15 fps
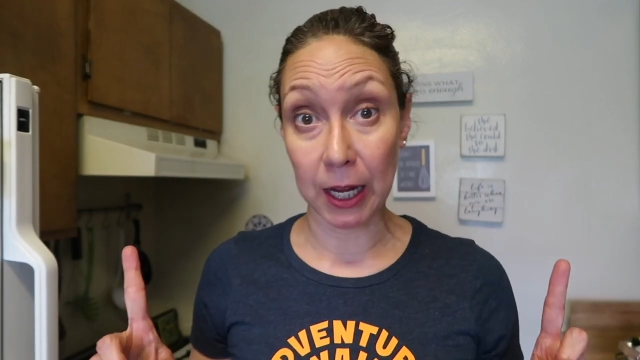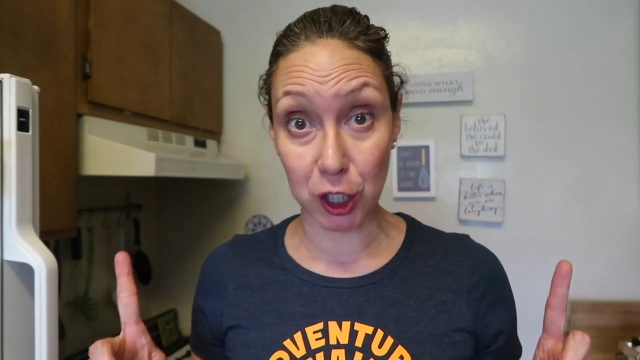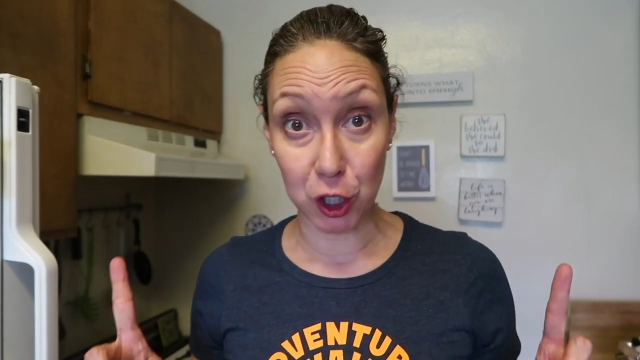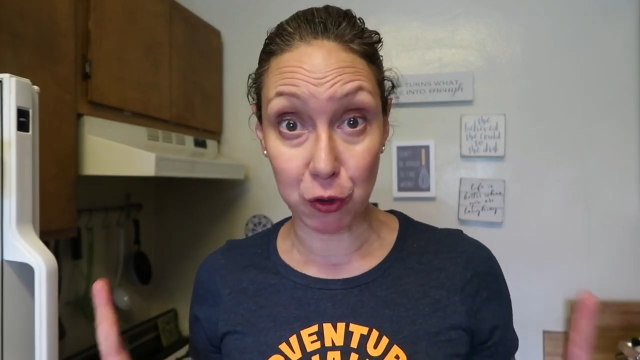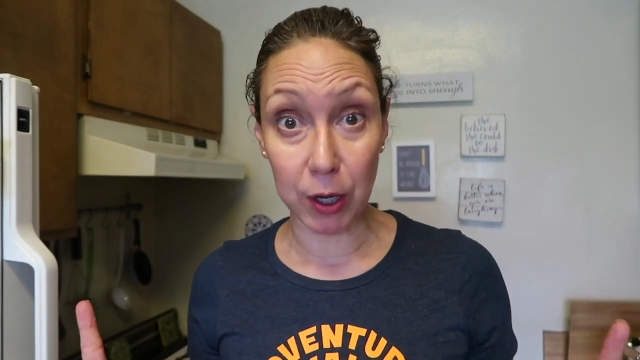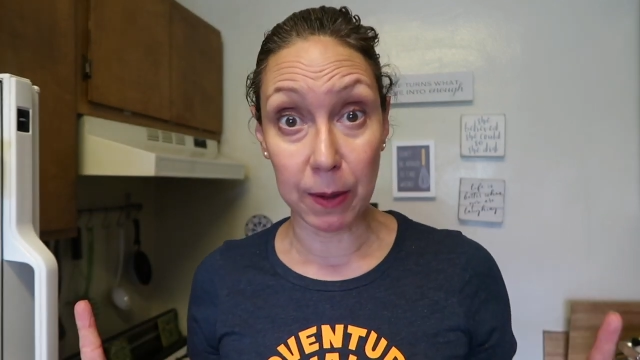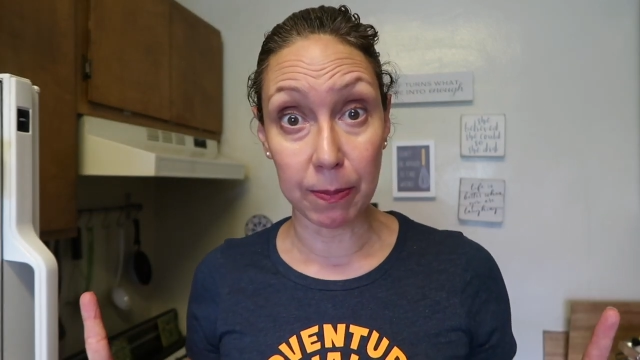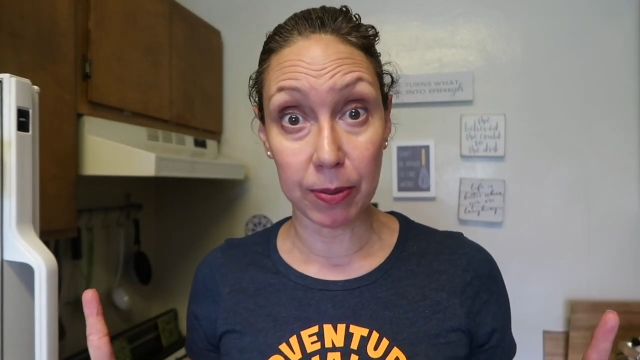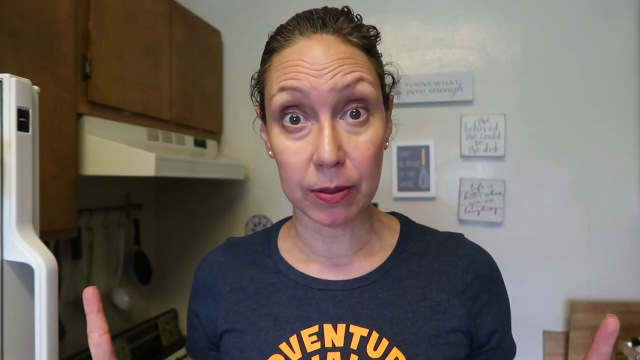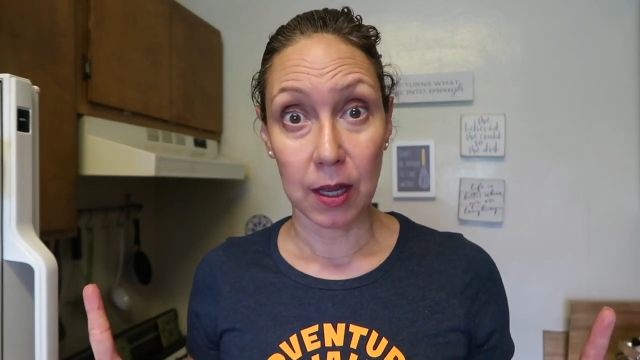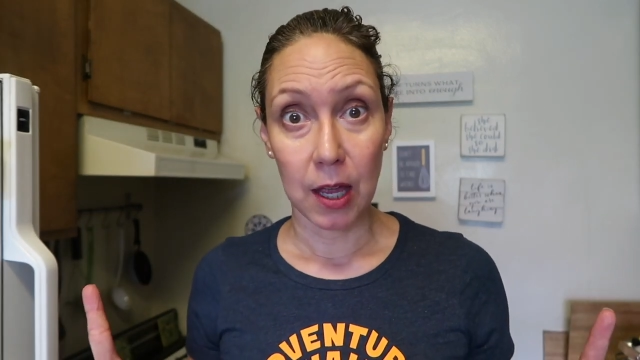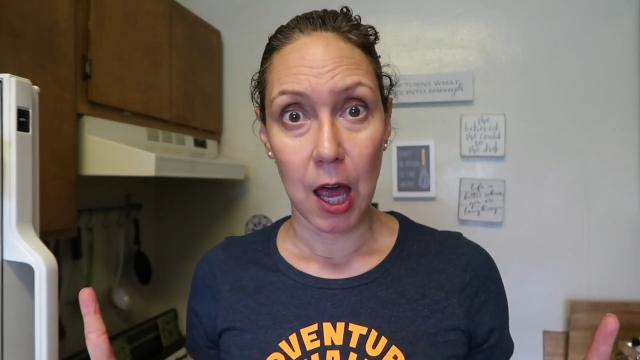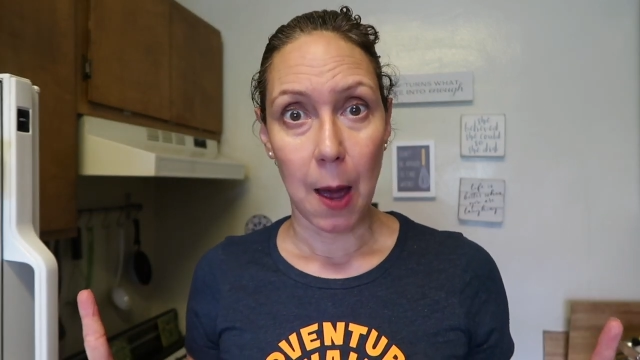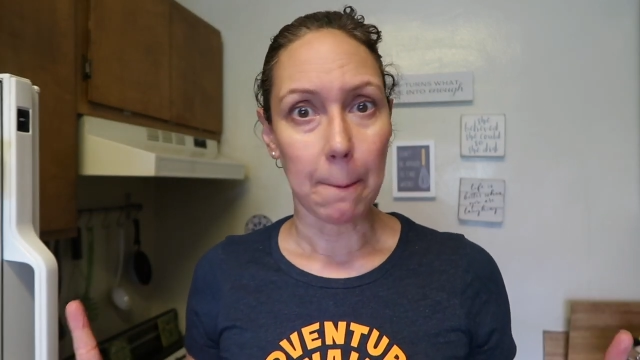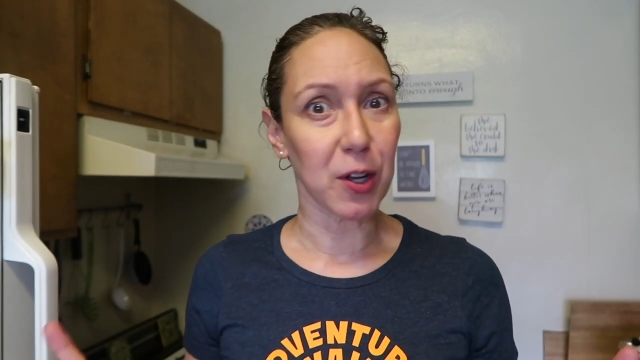trip,
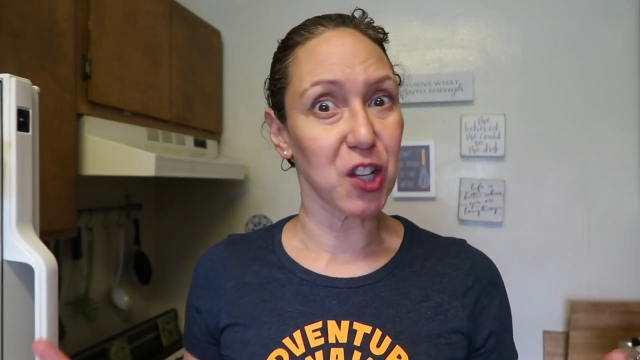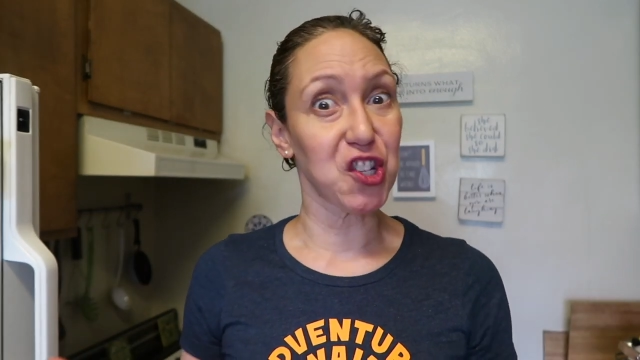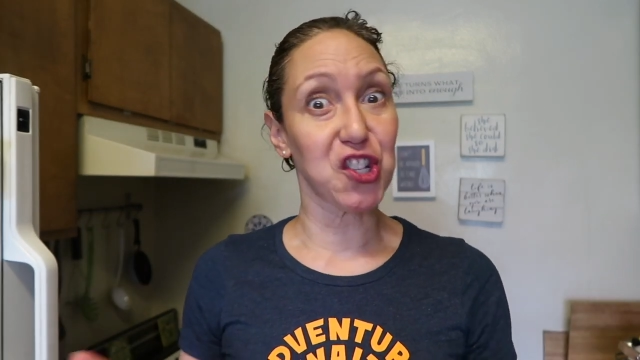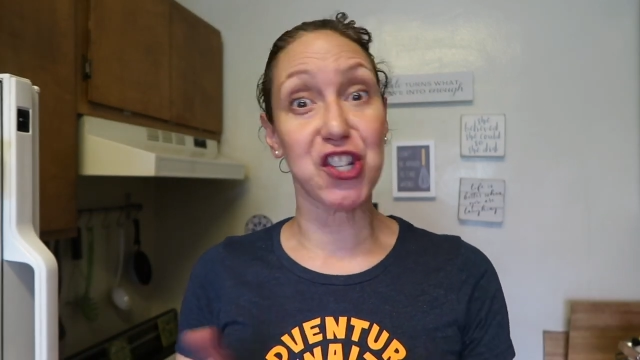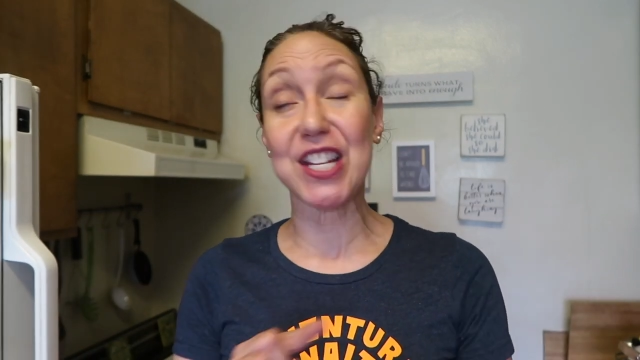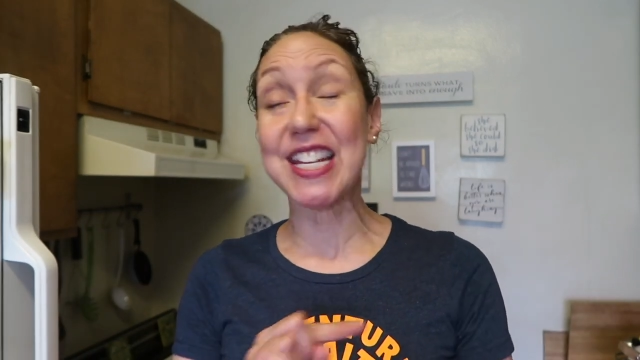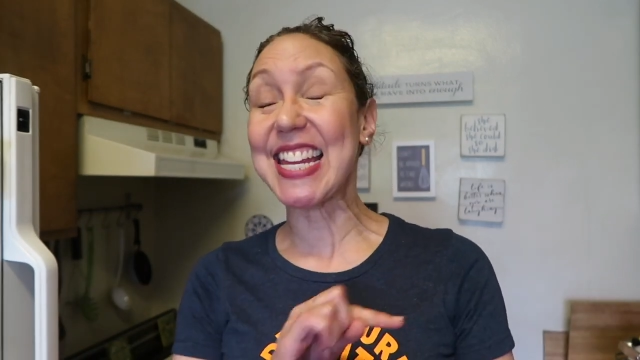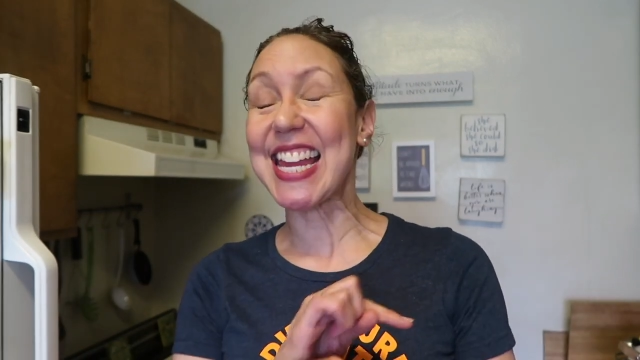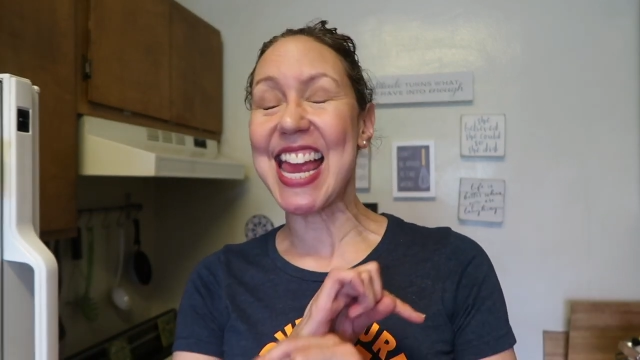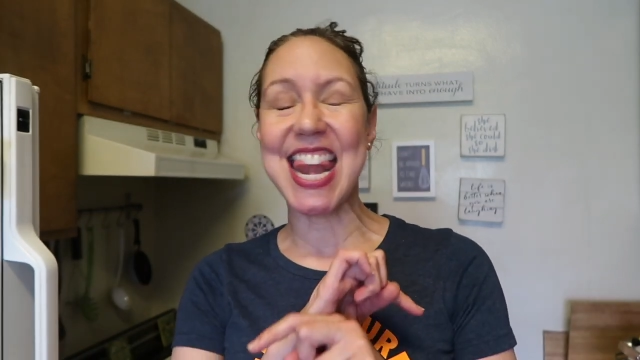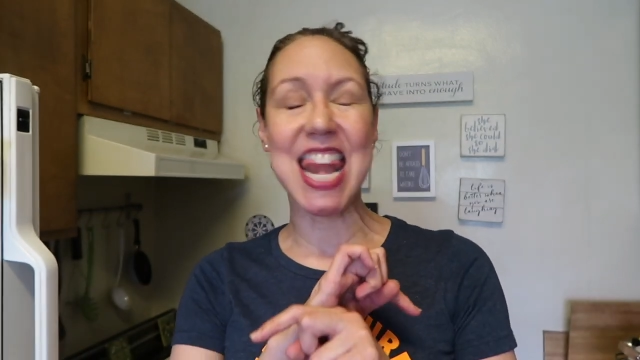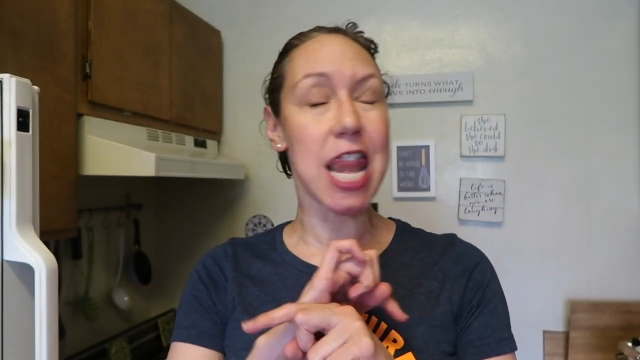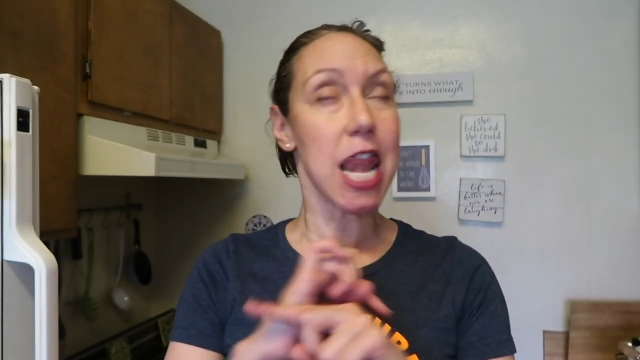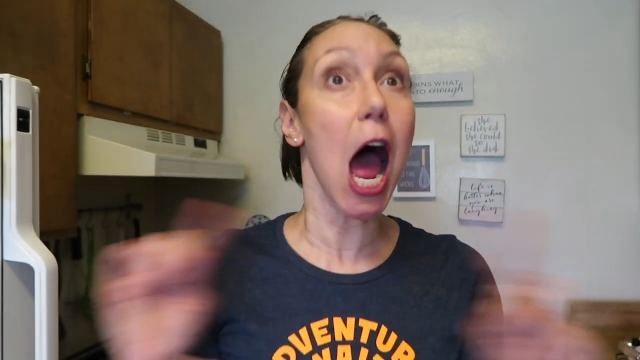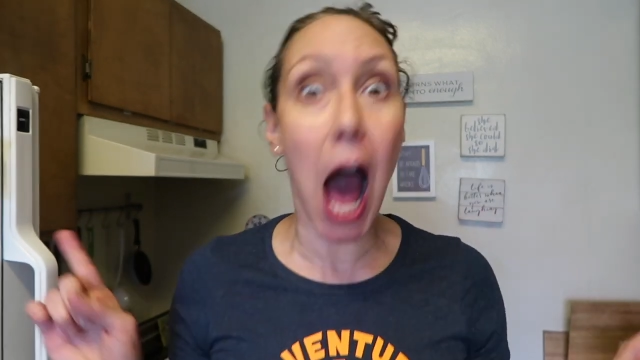but she
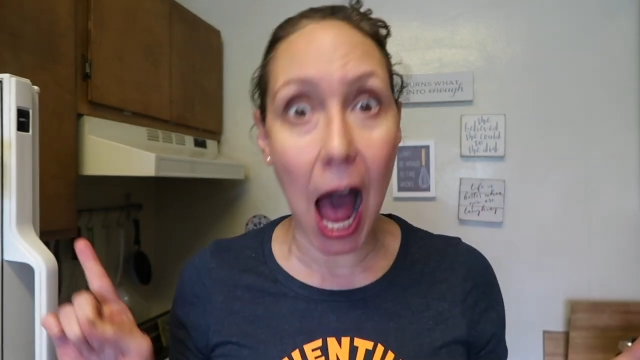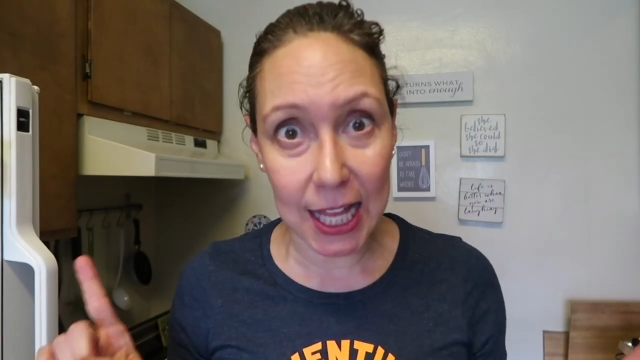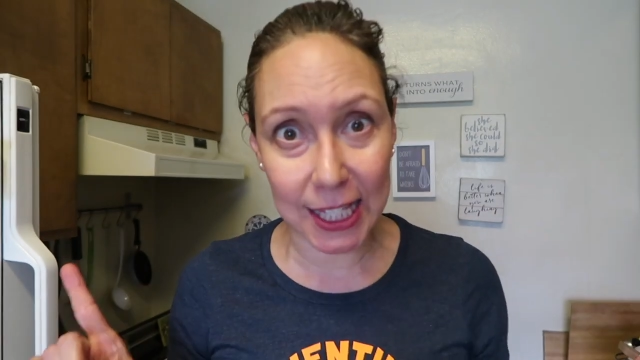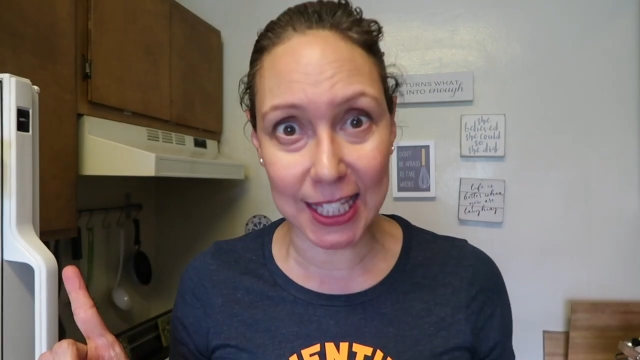cannot